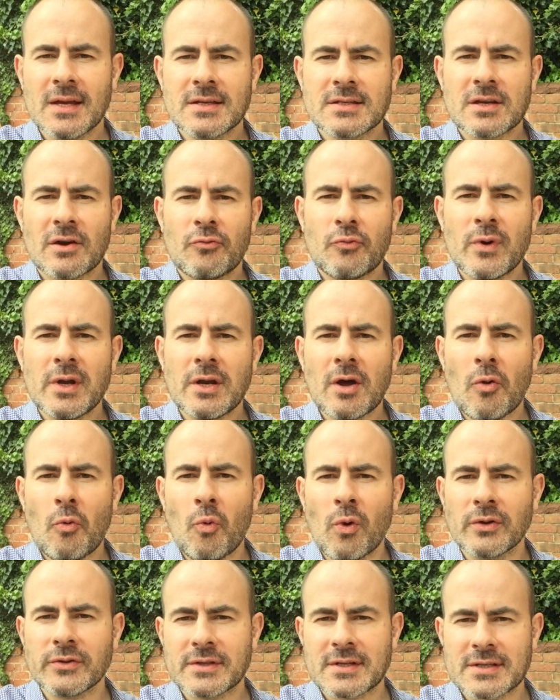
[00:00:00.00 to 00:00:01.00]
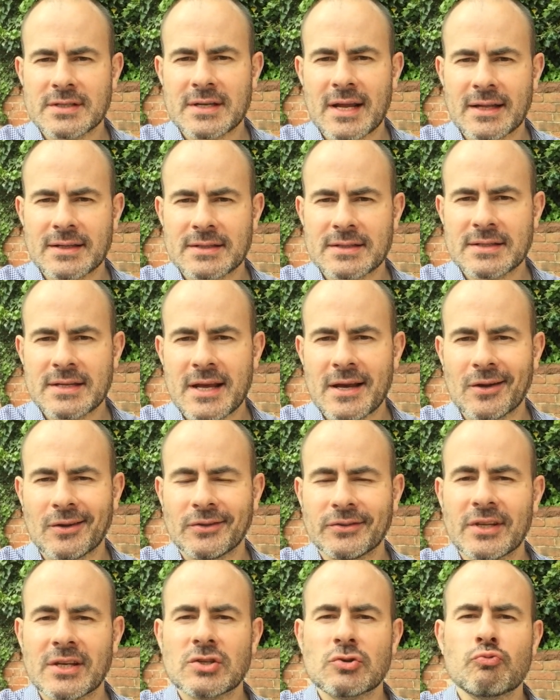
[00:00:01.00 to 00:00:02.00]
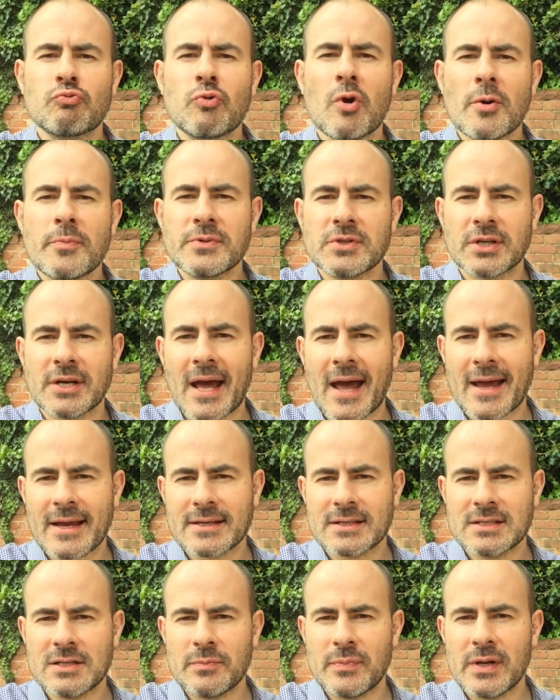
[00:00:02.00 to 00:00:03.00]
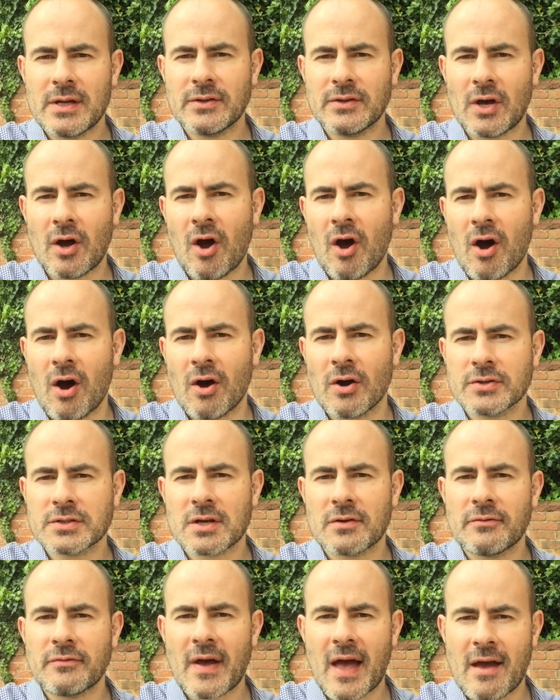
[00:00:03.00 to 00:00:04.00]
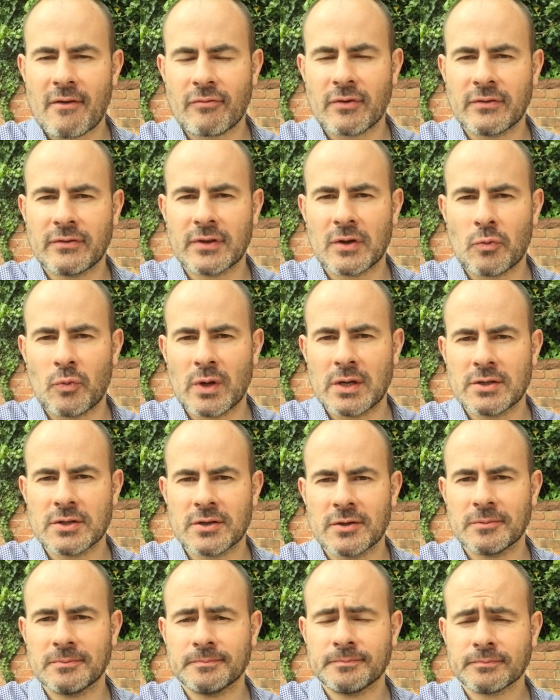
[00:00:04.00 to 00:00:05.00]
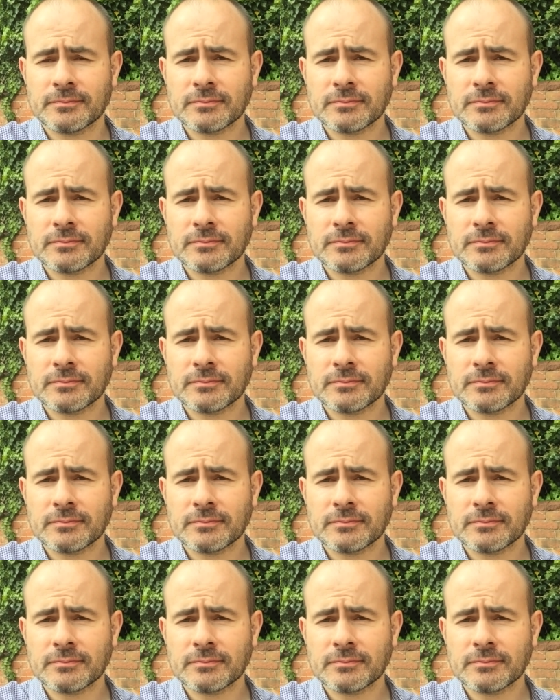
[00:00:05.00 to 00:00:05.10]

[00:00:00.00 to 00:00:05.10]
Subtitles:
So if we don't want to stand still, disruption has to be at the heart of everything we do.